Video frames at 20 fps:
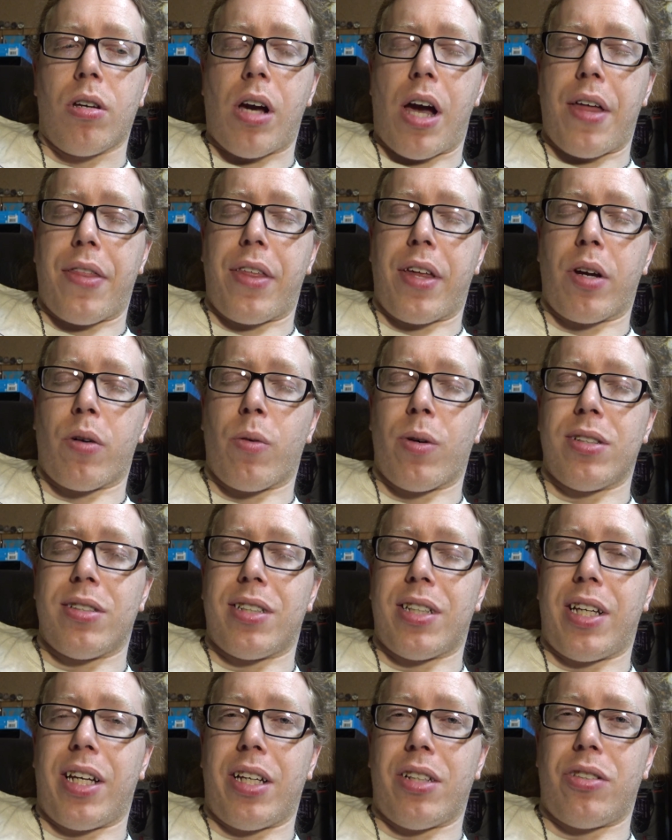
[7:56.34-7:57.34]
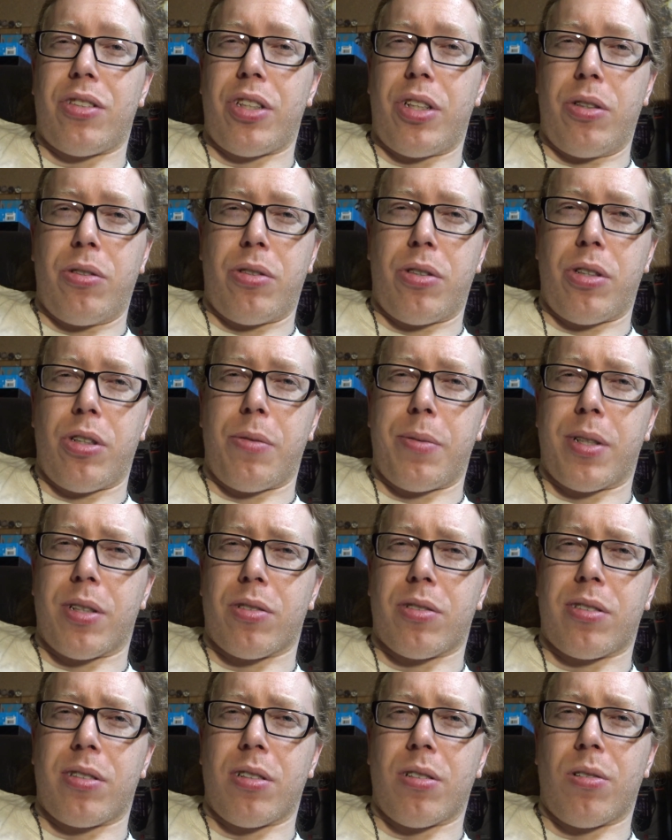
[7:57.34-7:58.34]
I think once it hits YouTube, it'll
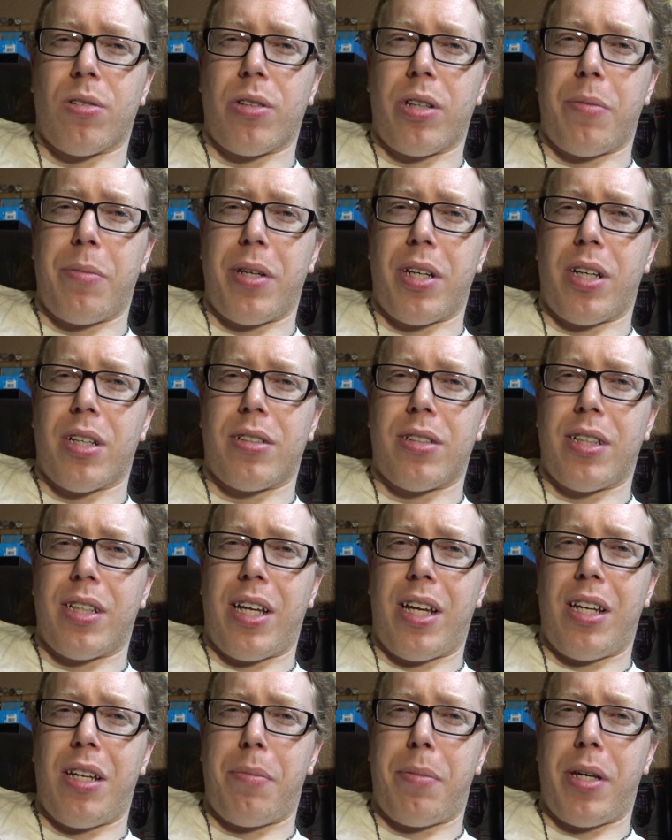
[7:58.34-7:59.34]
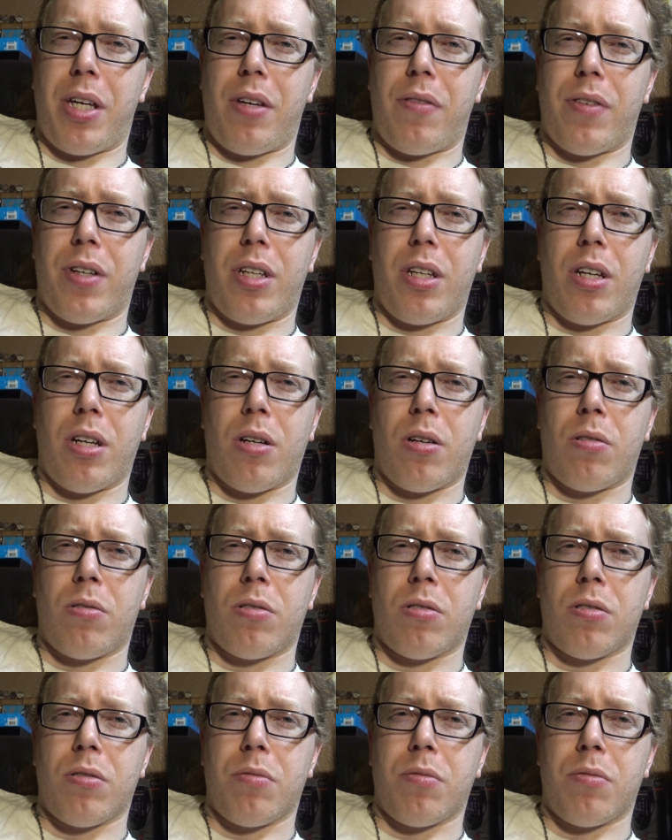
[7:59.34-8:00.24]
still only be a 1080p video,